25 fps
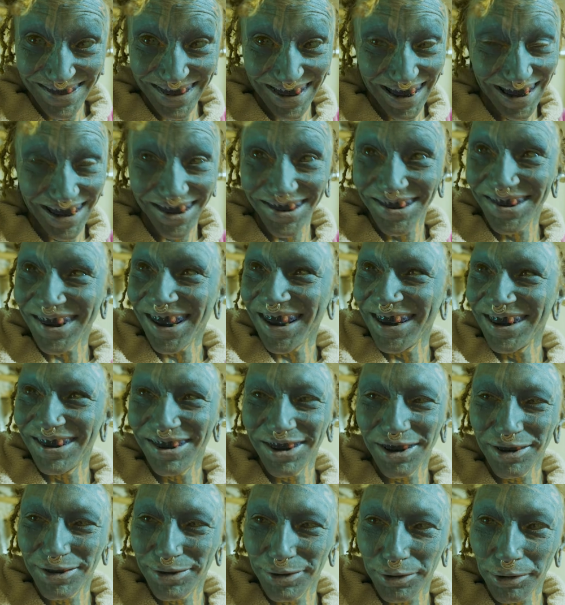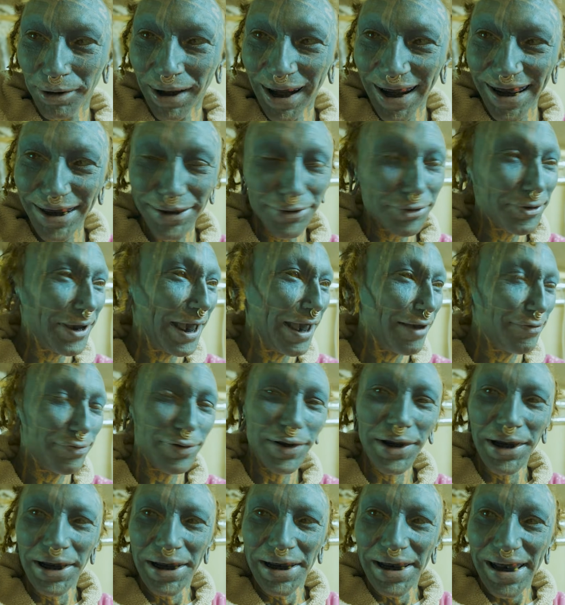Yes, I try to have
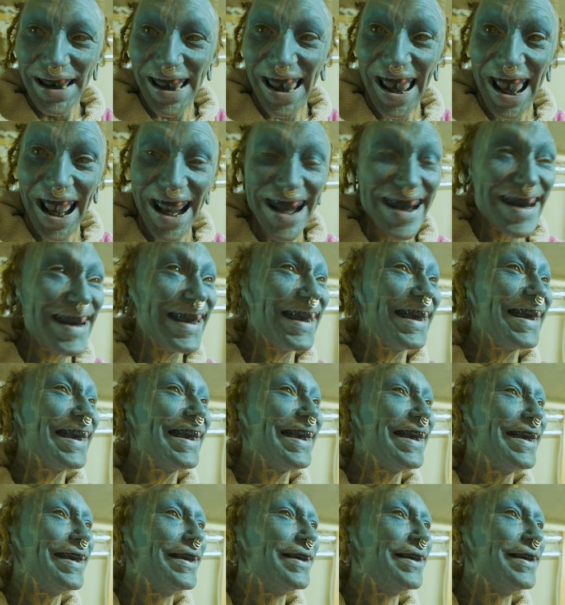any